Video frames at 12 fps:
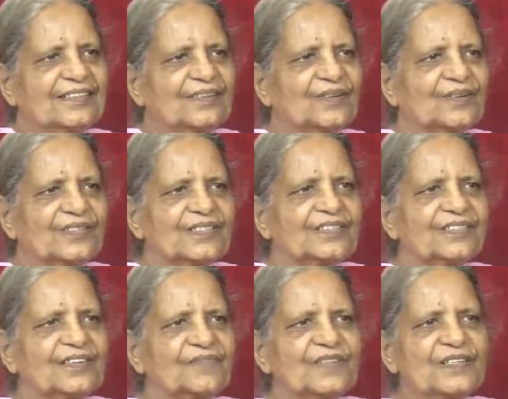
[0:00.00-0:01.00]
God has
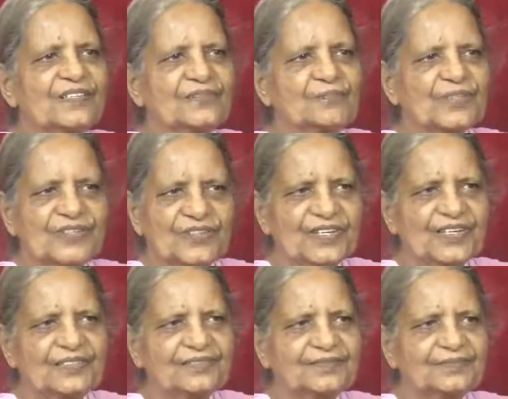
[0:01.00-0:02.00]
given us
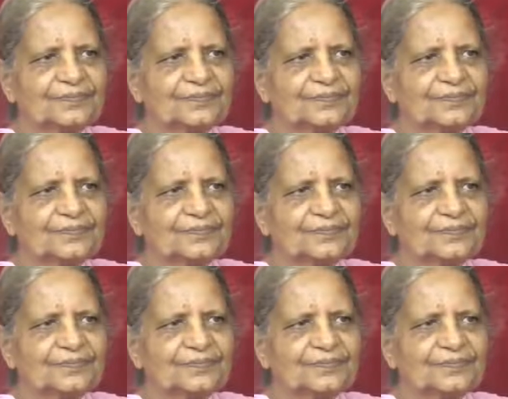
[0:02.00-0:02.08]
machine